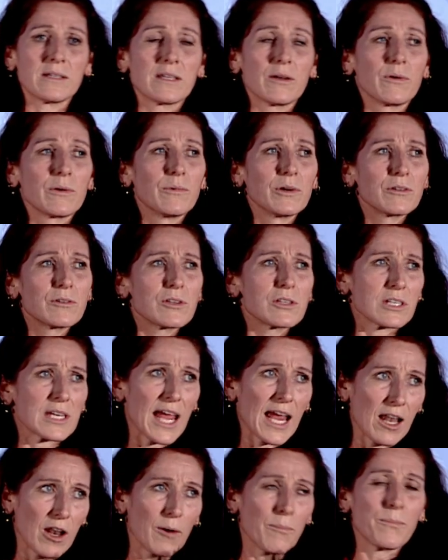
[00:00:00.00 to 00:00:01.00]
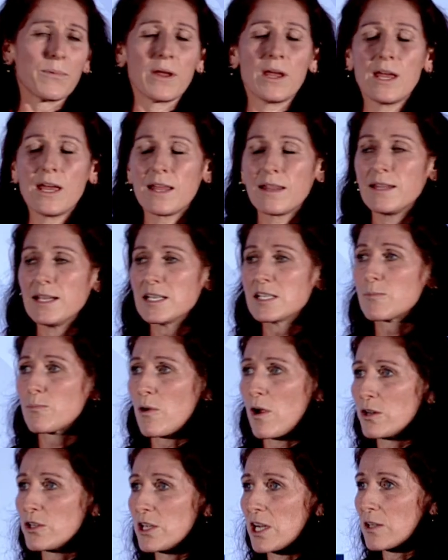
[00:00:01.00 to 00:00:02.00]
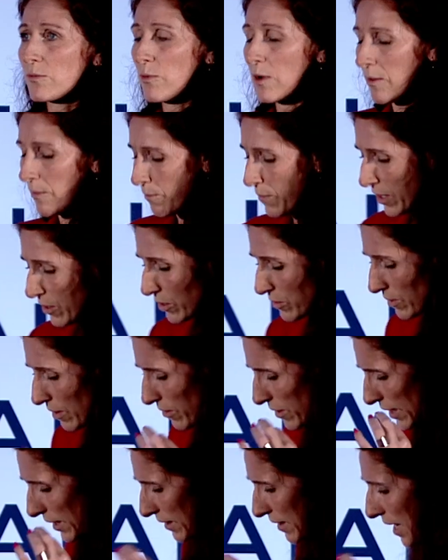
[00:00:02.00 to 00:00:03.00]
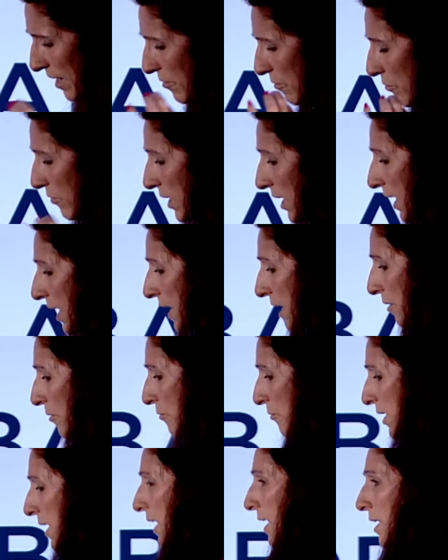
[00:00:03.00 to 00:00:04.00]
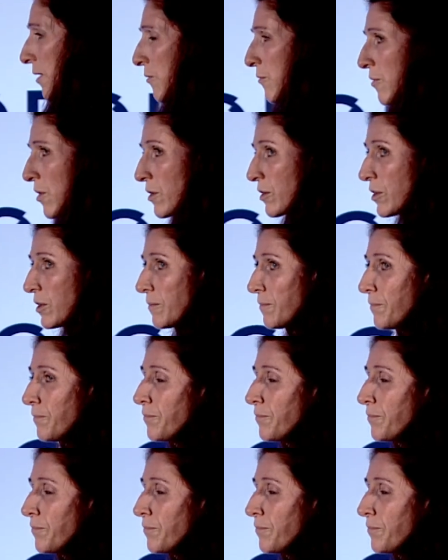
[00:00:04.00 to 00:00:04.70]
And we want to scale up these projects because we think they really work.